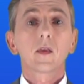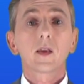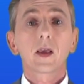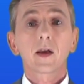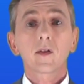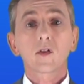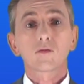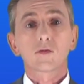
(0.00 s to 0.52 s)
The
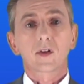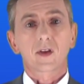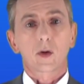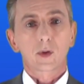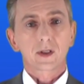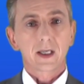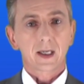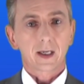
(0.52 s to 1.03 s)
answer is that
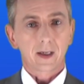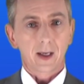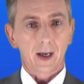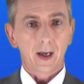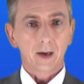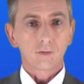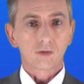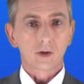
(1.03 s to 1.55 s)
we take an
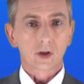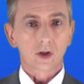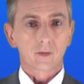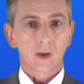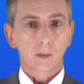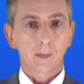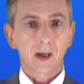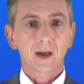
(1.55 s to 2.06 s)
average
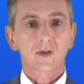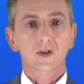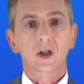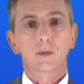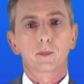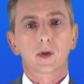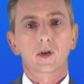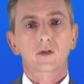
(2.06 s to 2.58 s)
of the mass
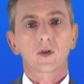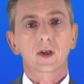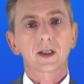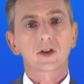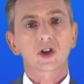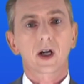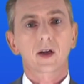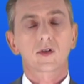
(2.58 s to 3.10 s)
numbers for
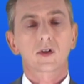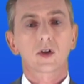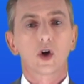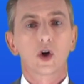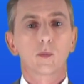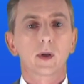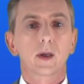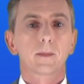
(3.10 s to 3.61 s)
each
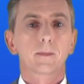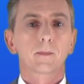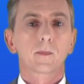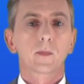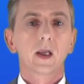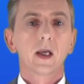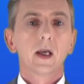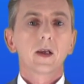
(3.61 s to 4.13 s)
isotope.
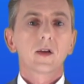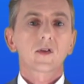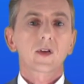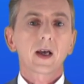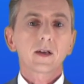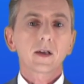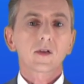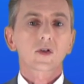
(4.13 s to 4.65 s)

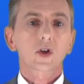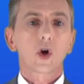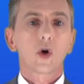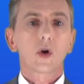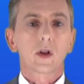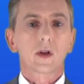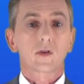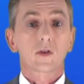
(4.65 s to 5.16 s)
Scientists
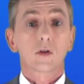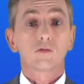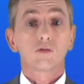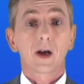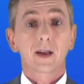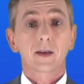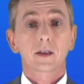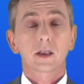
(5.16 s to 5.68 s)
call this the
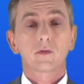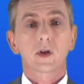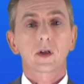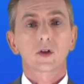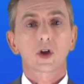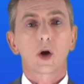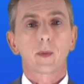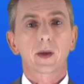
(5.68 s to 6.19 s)
relative
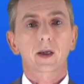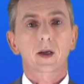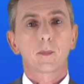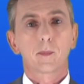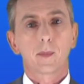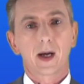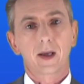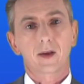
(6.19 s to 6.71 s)
atomic
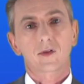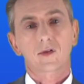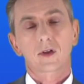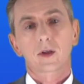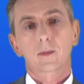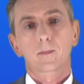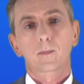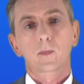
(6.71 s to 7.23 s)

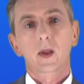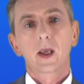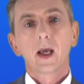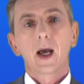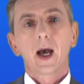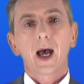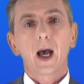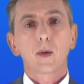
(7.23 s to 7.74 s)
mass.
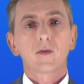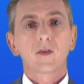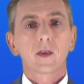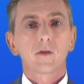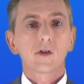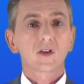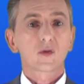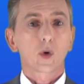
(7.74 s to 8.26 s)
However,
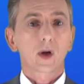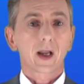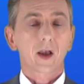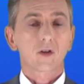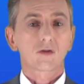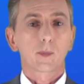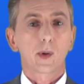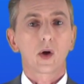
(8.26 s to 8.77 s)
there is one
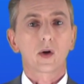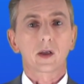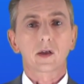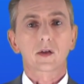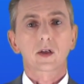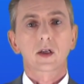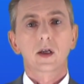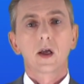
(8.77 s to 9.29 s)
extra
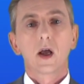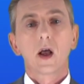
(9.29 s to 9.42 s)
point.